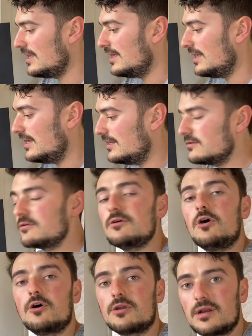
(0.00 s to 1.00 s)
In
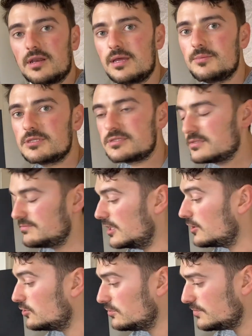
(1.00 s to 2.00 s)
hotter climates,
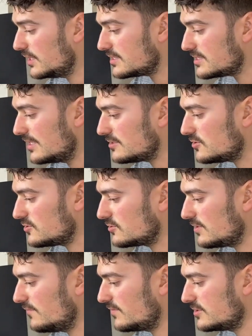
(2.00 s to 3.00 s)
it could make sense also
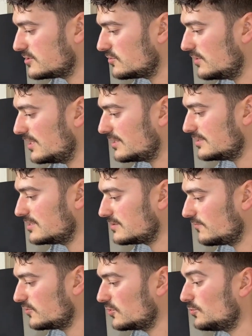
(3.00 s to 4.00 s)
to have it in soil like this
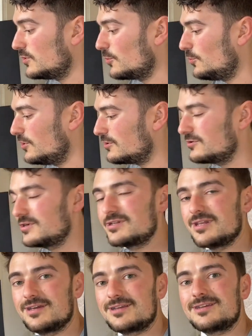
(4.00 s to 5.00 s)
if you don't want to water
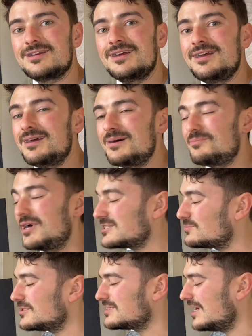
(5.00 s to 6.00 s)
it like
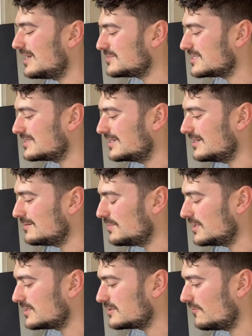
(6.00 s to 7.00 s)
multiple times a day.
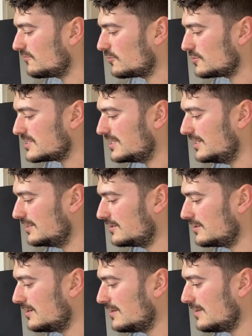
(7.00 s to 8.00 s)
But of course
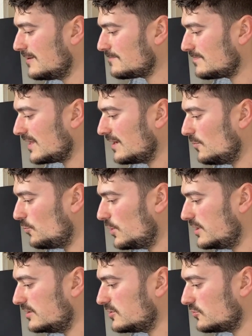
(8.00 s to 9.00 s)
here,
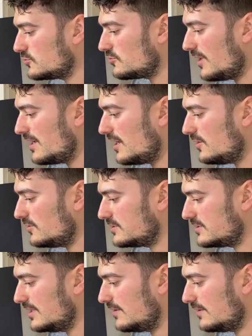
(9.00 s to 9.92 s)
where they don't dry out that